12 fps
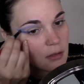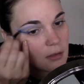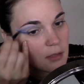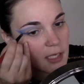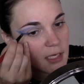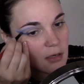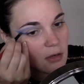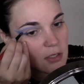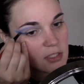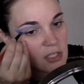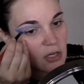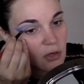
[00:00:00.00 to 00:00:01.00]
And it
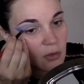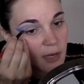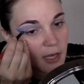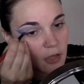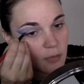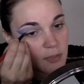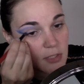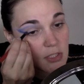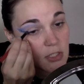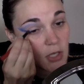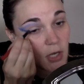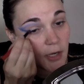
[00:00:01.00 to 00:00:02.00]
also helps
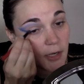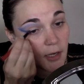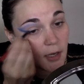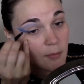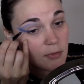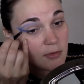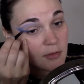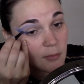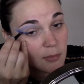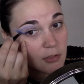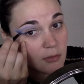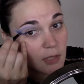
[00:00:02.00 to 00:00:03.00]
darken up the
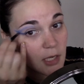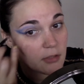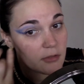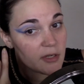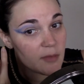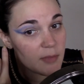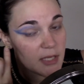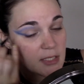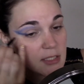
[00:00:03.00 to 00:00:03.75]
blue color a bit.